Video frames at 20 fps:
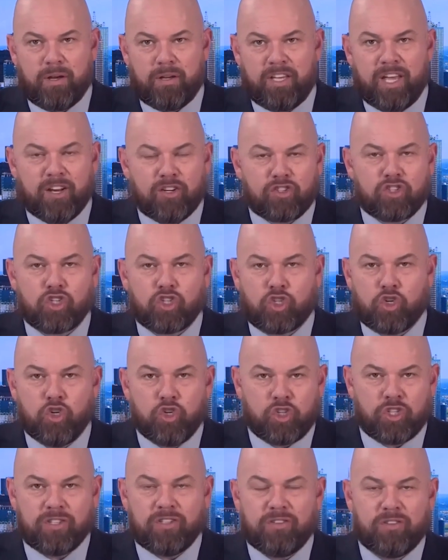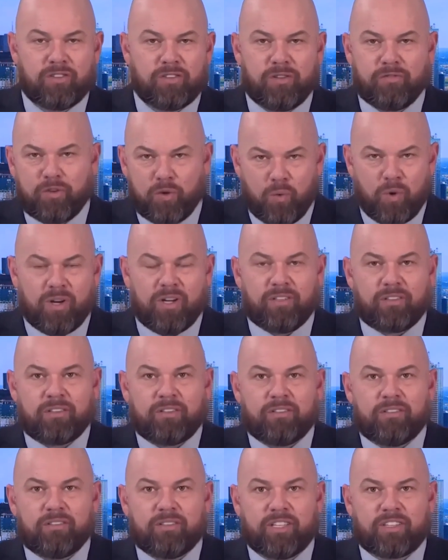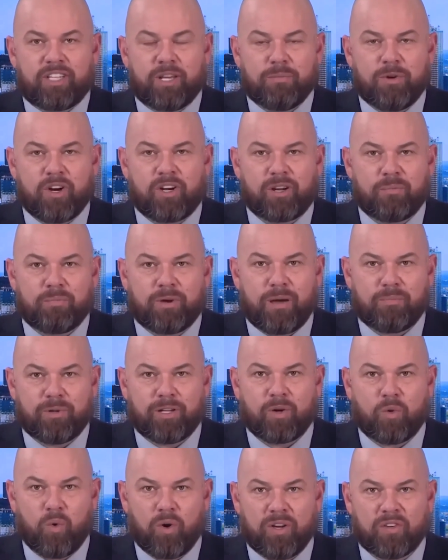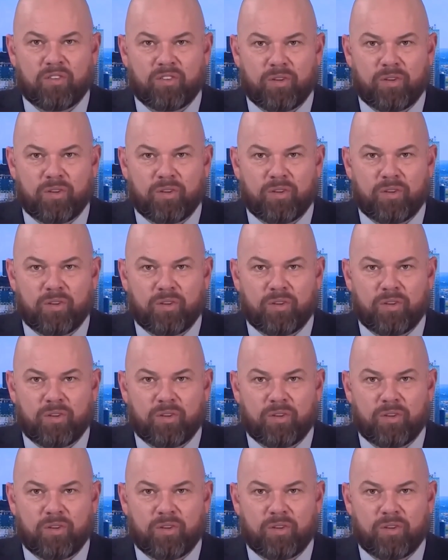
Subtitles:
institutions, if you want, that the American public wanted